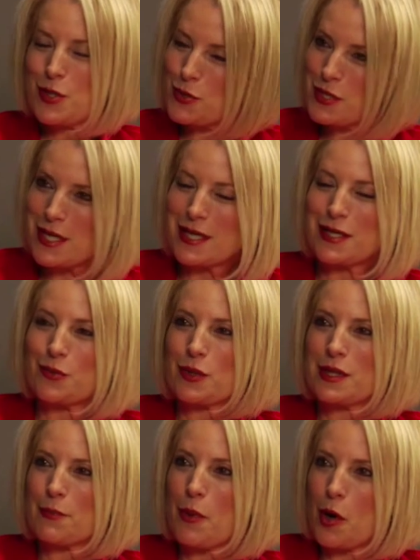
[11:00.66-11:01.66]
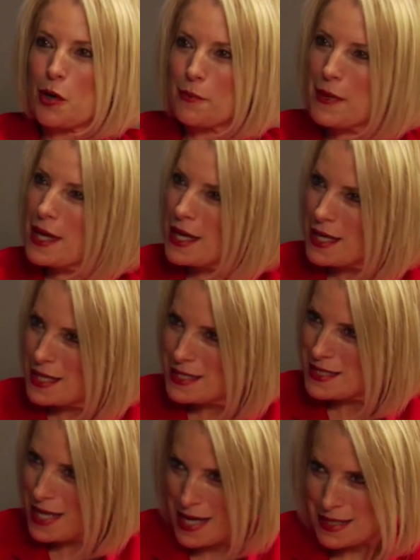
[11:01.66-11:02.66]
associated with the PARP.
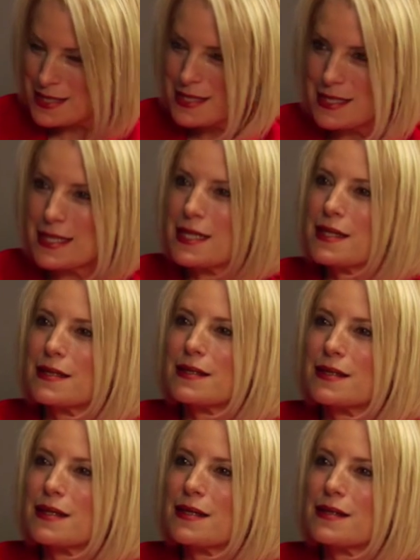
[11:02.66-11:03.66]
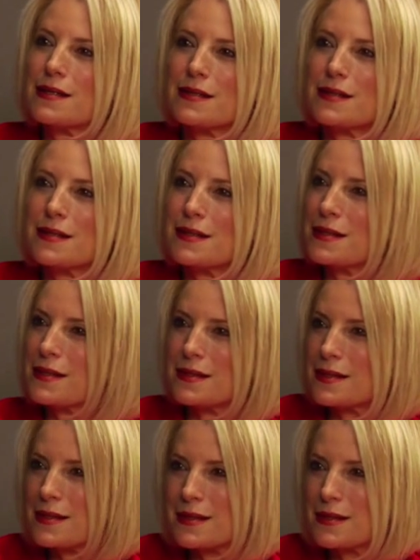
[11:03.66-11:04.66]
Is that indeed
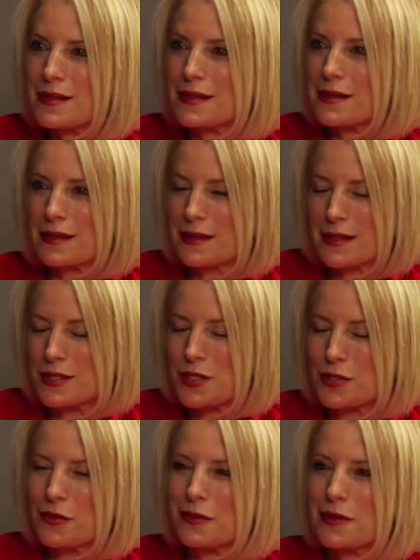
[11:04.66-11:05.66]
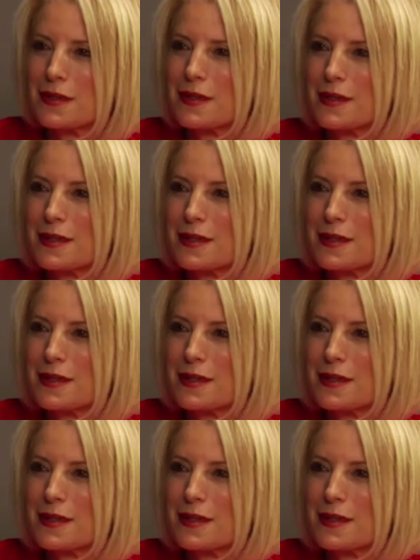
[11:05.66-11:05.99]
a concern?